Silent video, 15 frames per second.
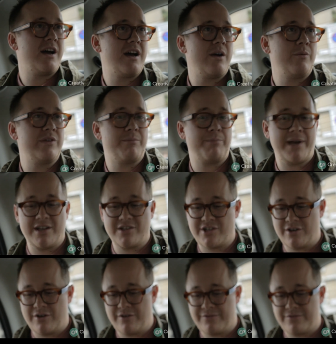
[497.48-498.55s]
with a
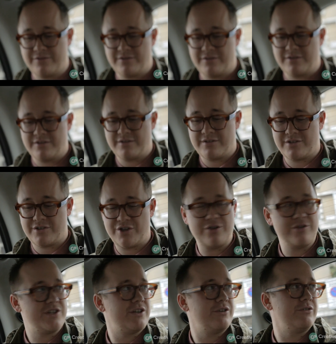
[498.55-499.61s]
picture of 2
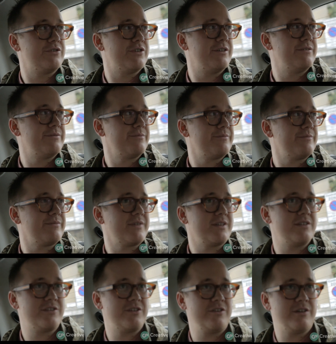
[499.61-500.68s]
children,
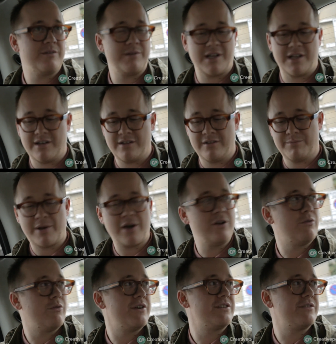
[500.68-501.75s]
2 little
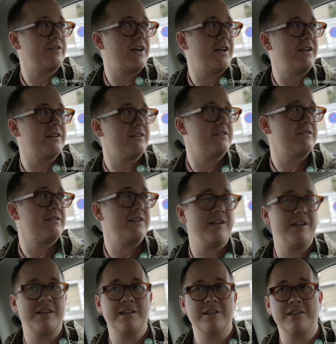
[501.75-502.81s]
Polaroids of little
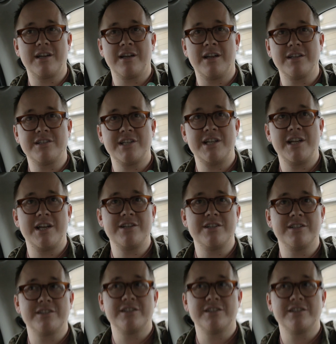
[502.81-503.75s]
teenagers,